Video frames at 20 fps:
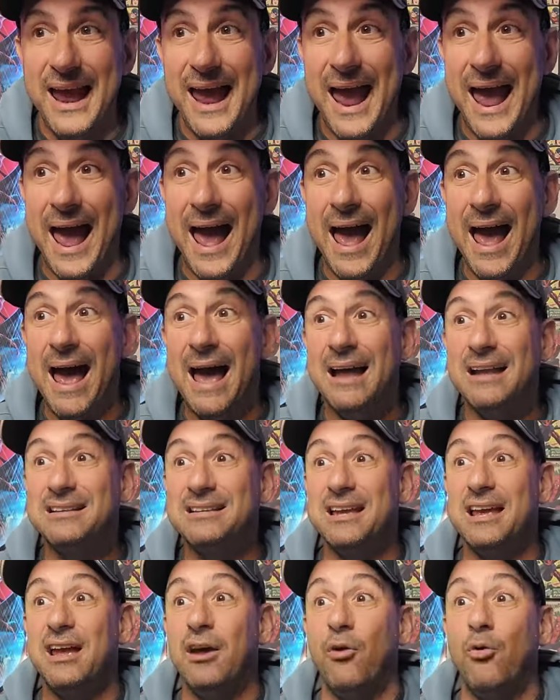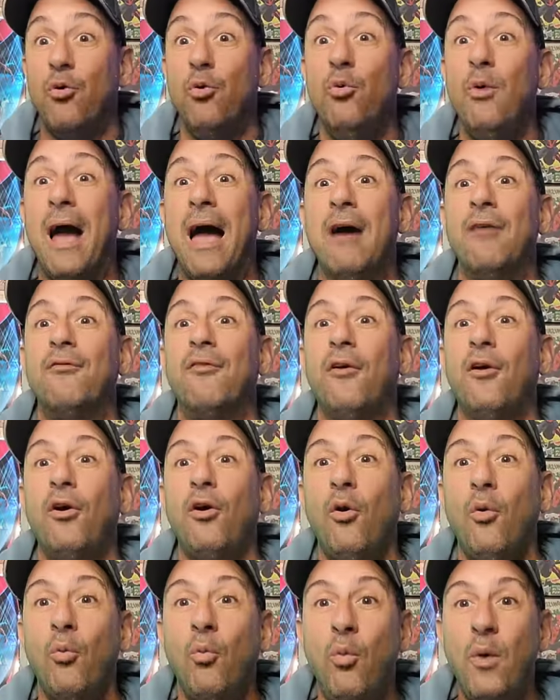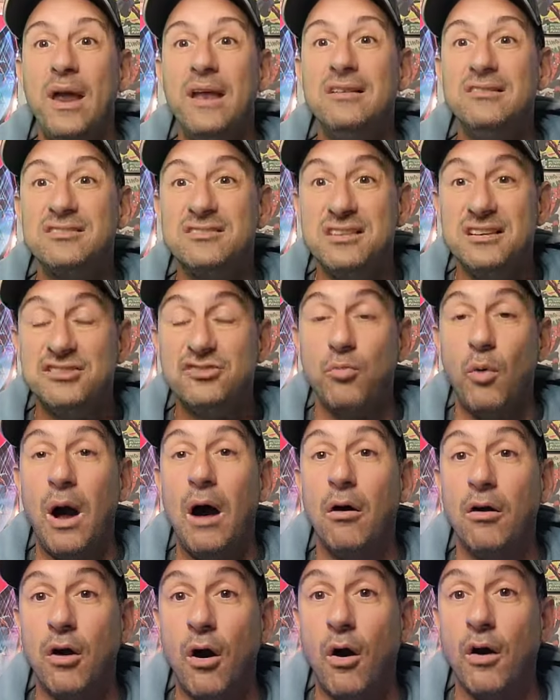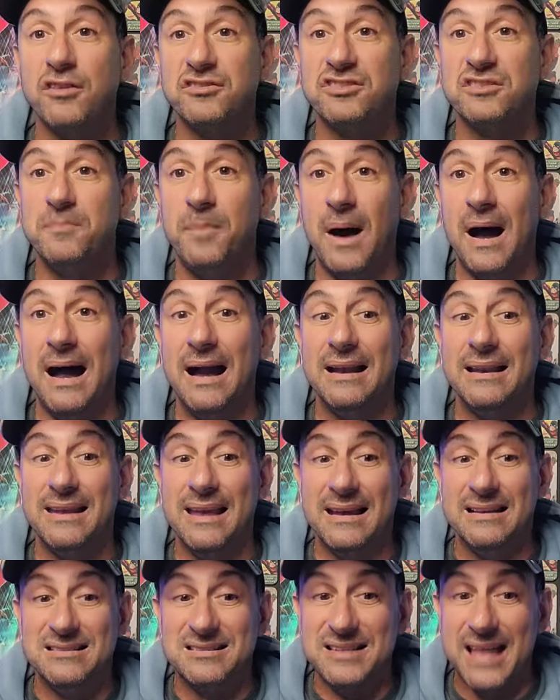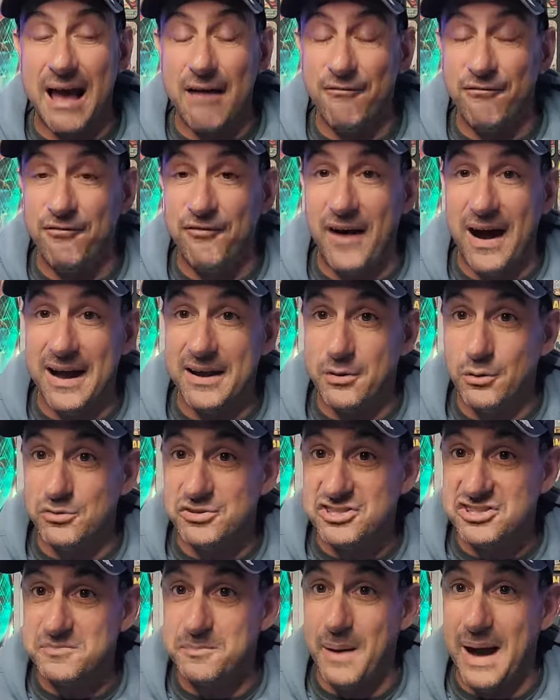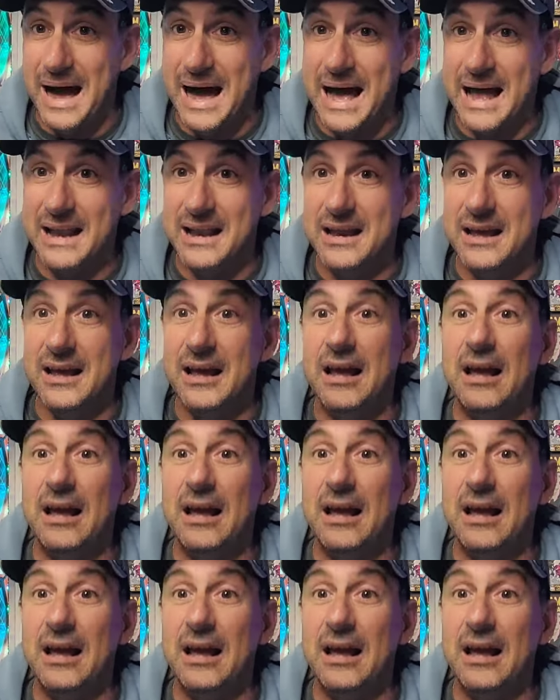and whoever wins this wild card spot gets that final spot